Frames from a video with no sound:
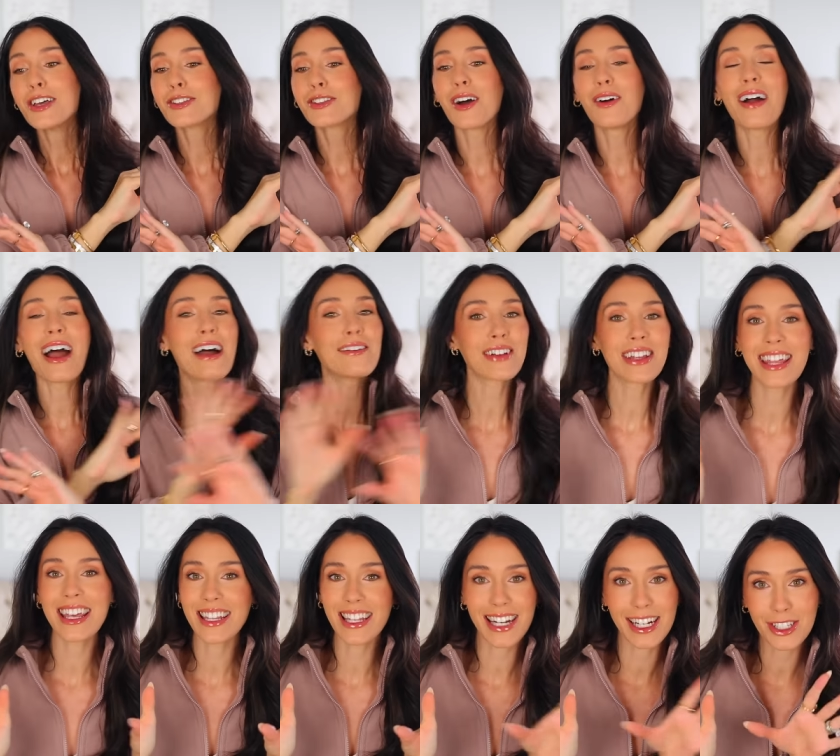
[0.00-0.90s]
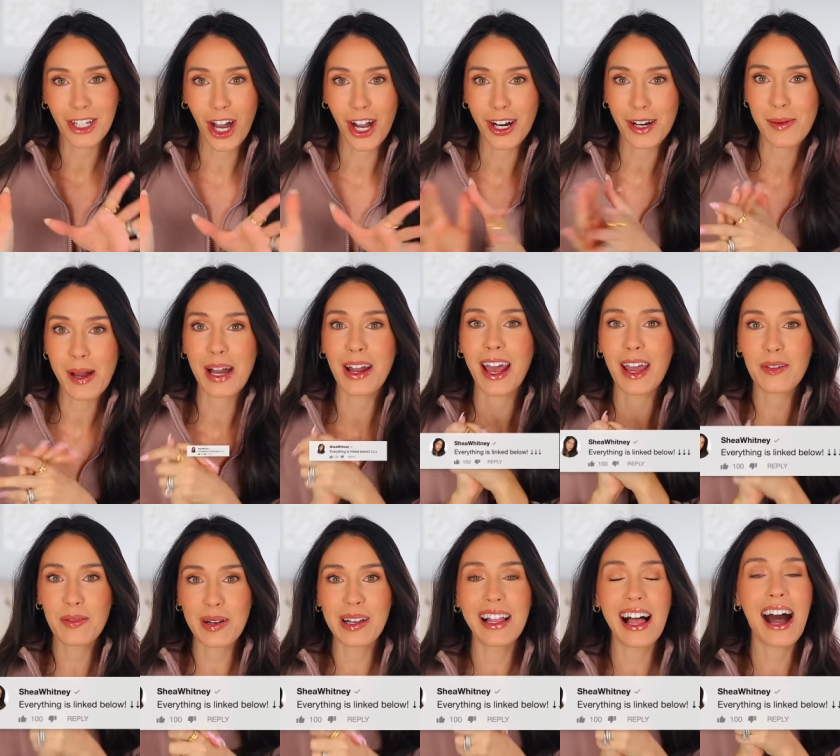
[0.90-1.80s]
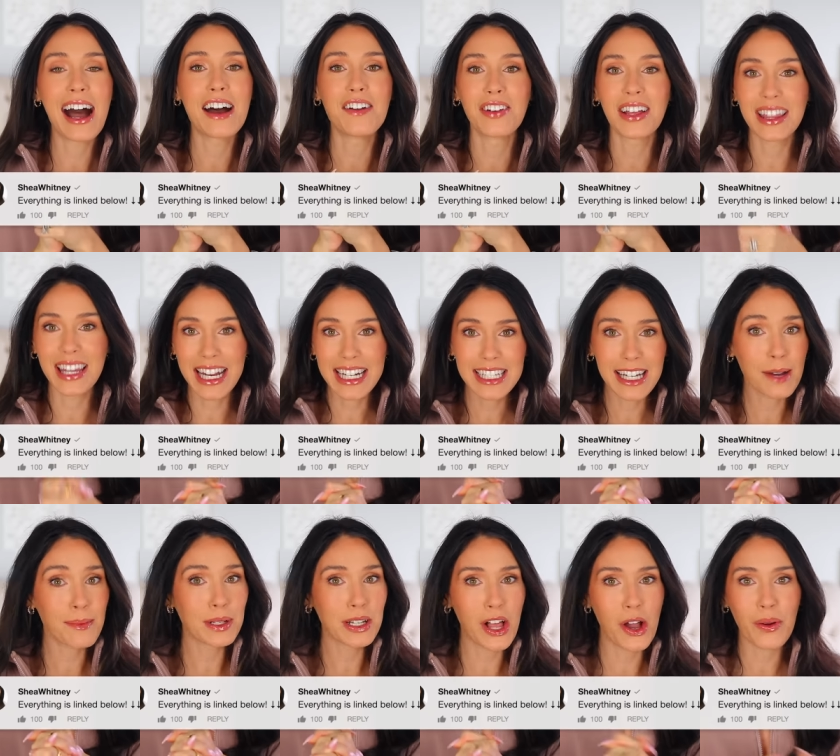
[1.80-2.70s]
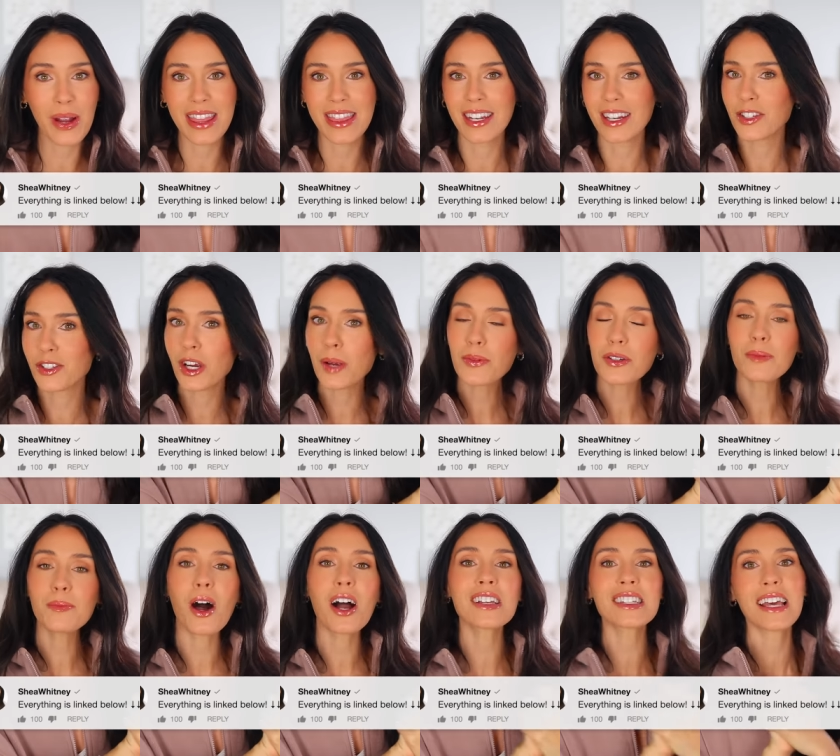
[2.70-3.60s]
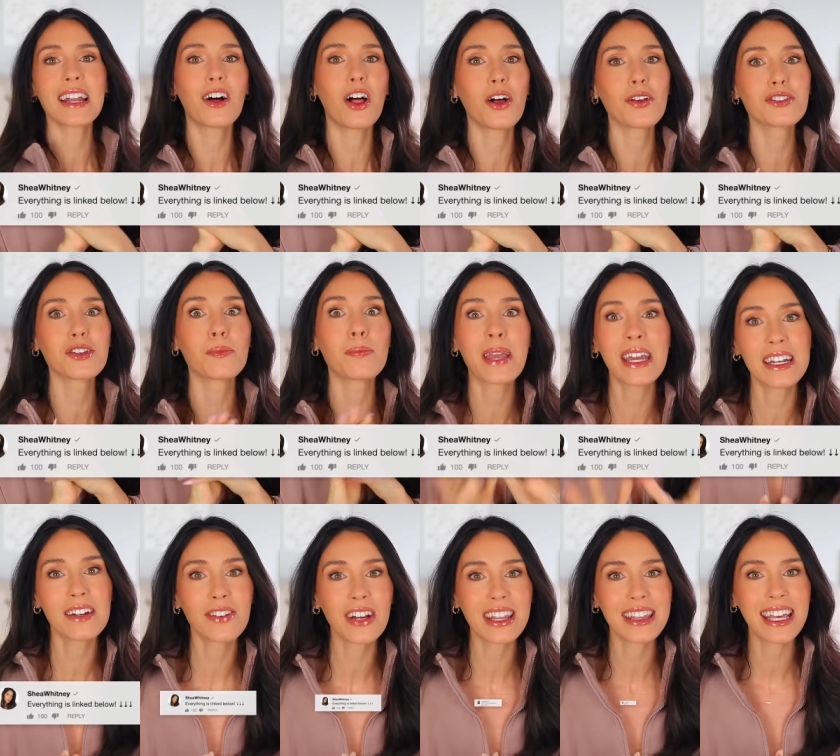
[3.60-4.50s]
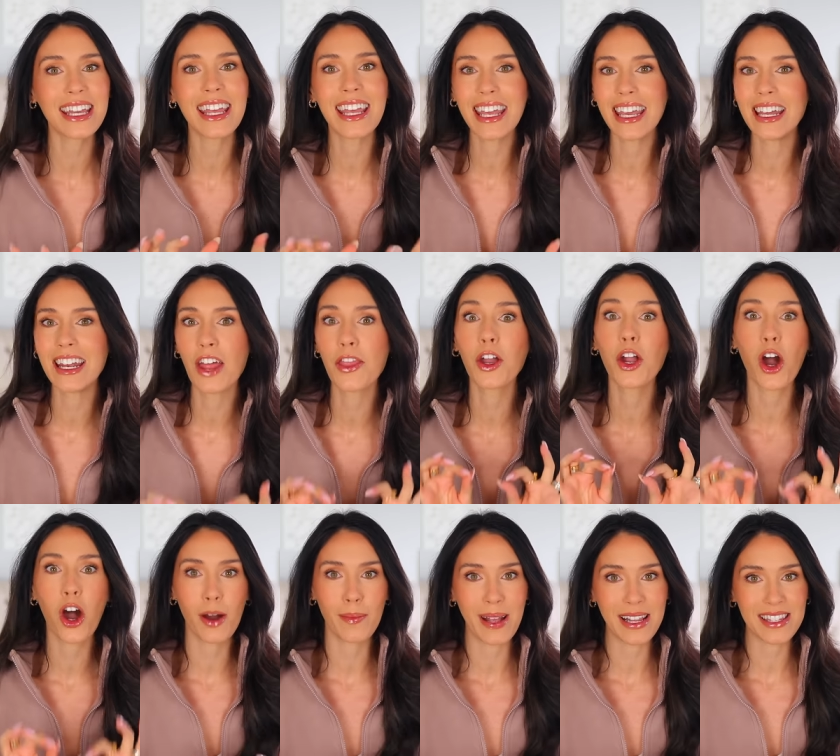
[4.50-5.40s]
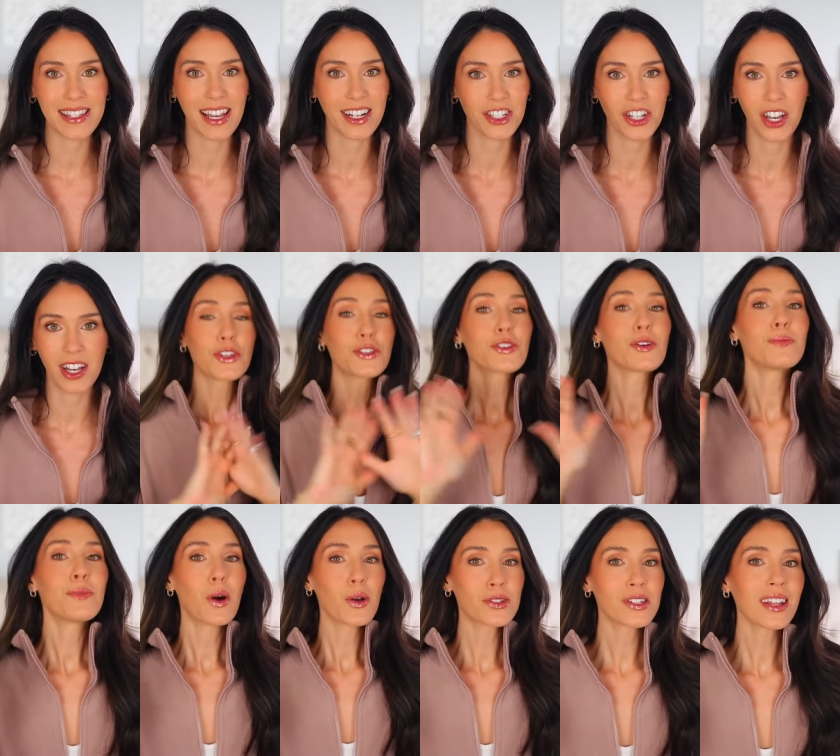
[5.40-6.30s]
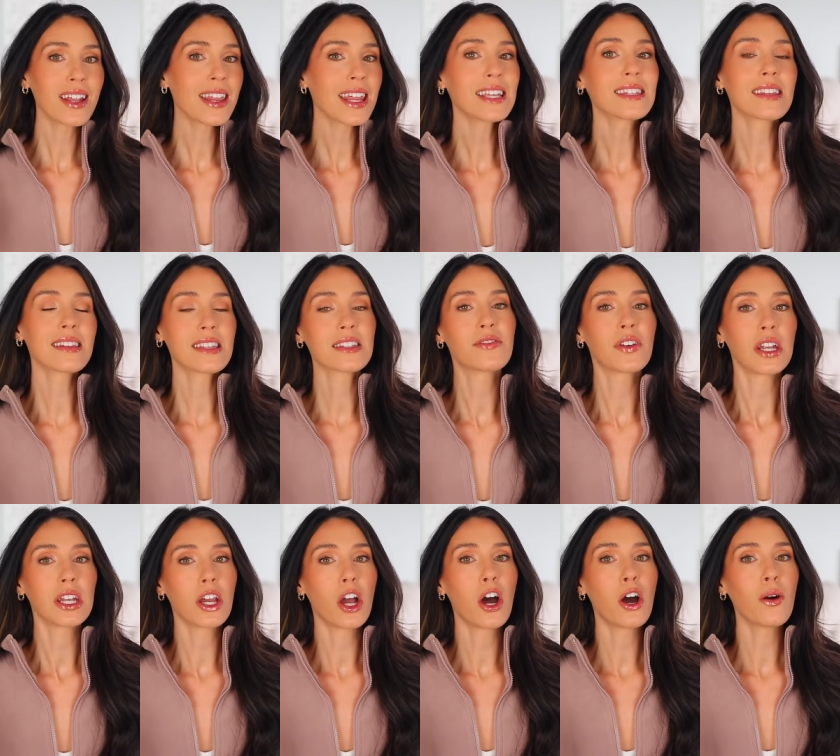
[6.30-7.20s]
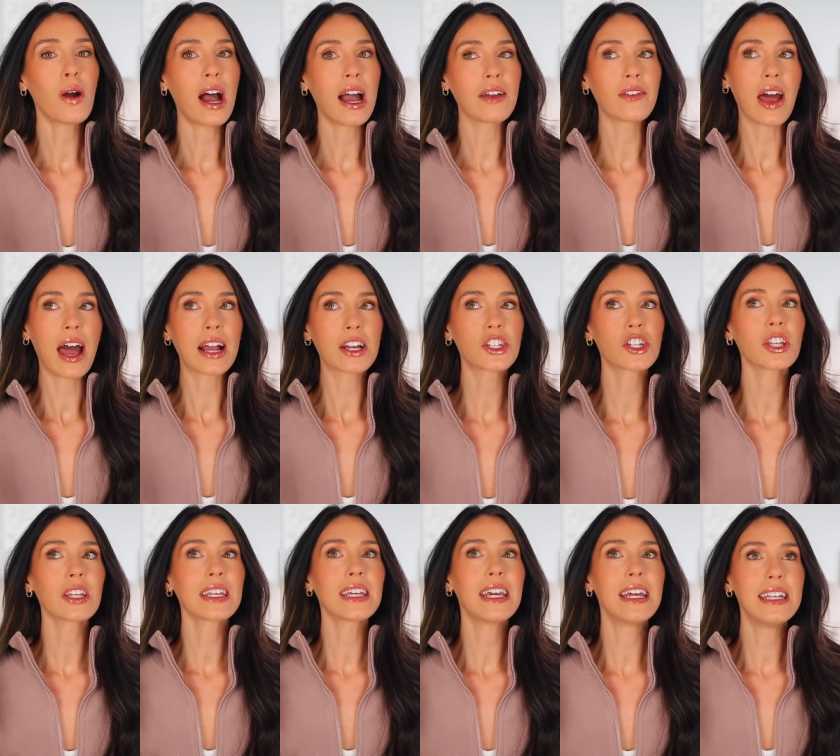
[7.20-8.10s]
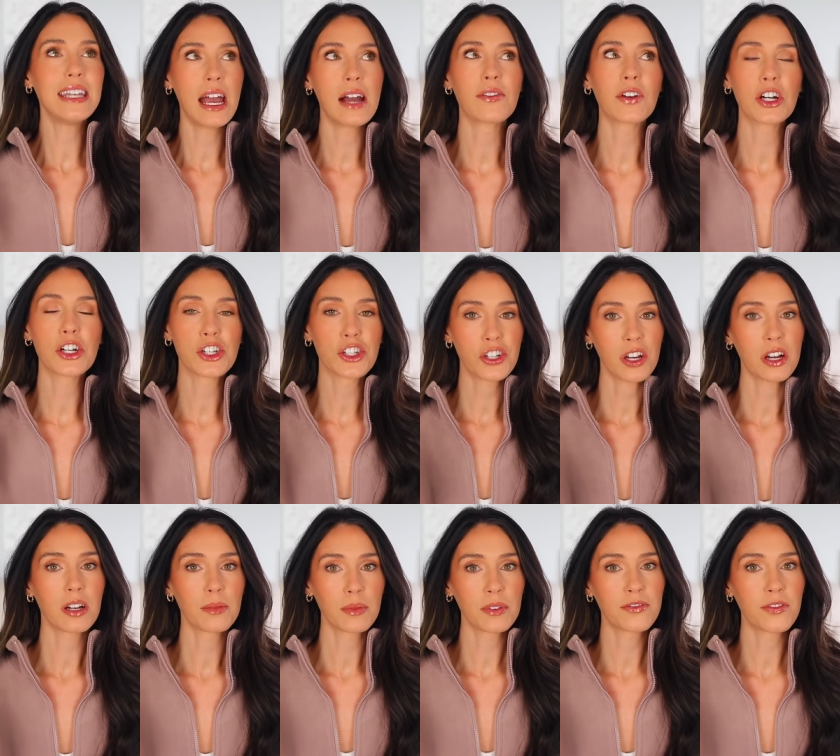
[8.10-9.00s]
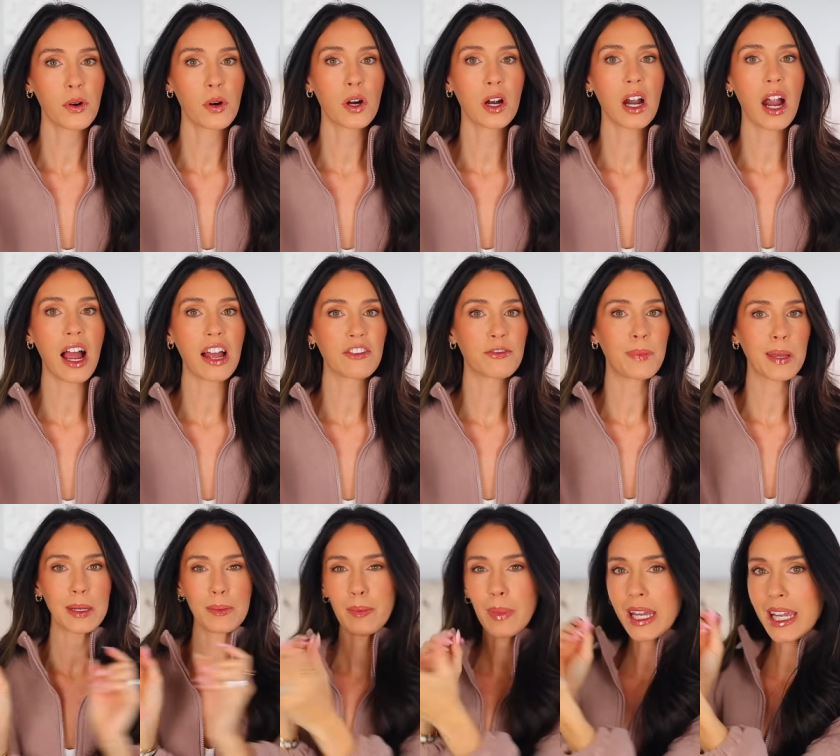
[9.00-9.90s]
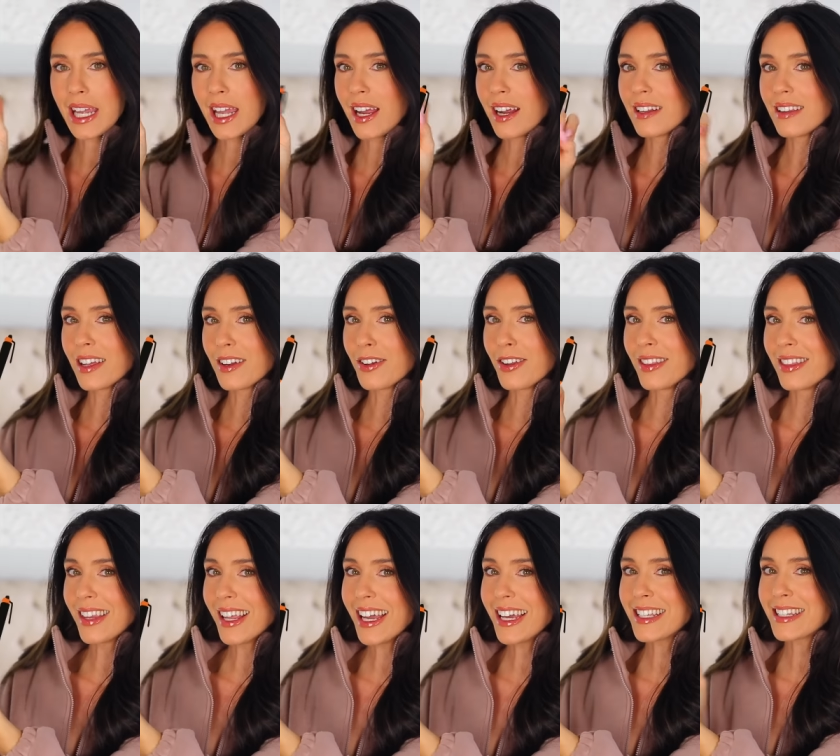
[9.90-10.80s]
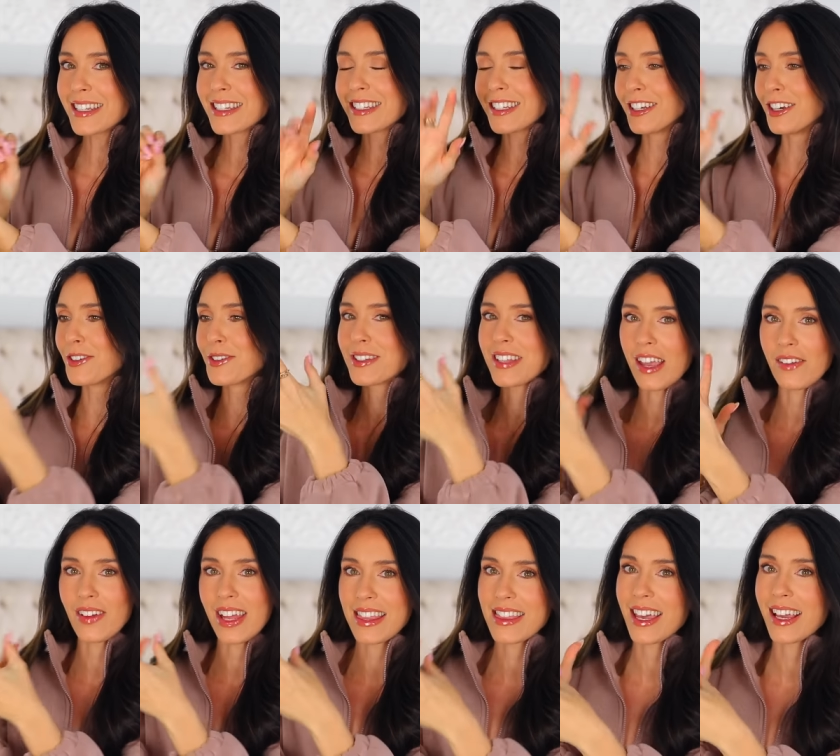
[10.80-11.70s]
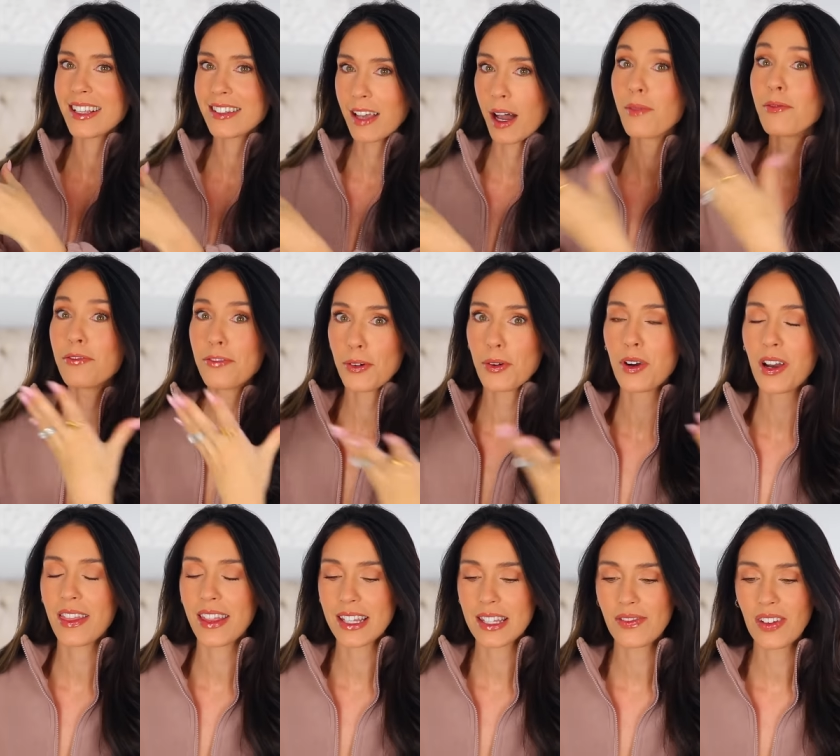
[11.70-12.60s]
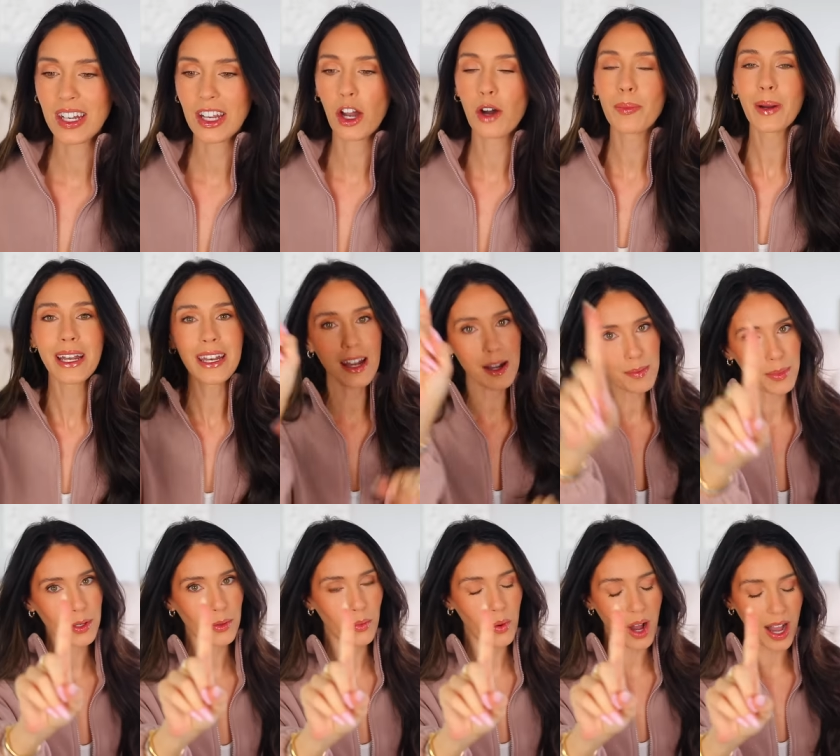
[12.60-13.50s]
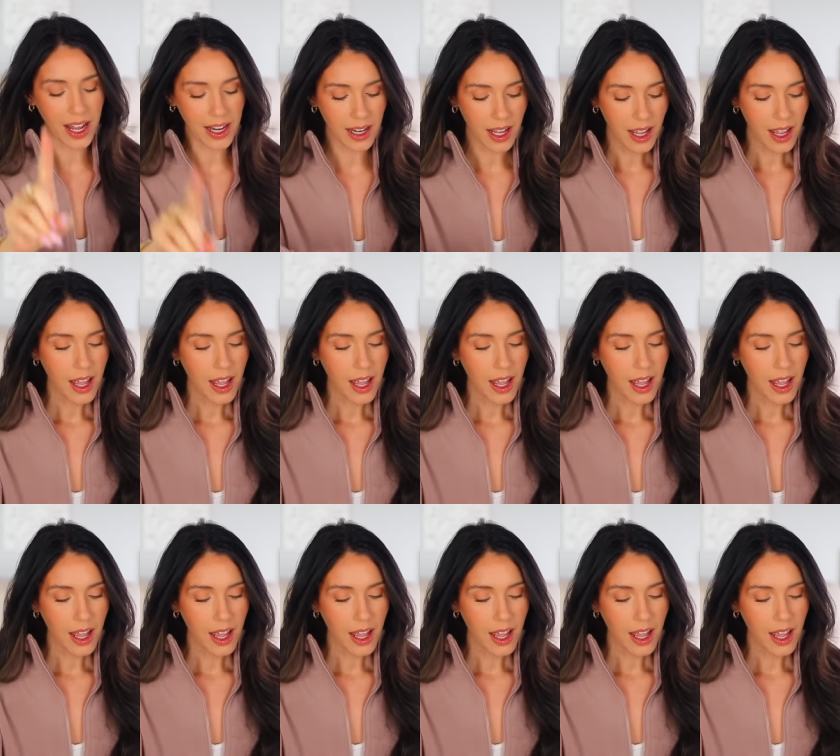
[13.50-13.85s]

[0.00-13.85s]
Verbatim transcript: So, everything that I talk about, I will have linked down below in the description box and I'll also pin everything in the comment section. So, most of the things in this video video I've actually never shared before. I've been making a little list, you know, saving things up for this video. But number one,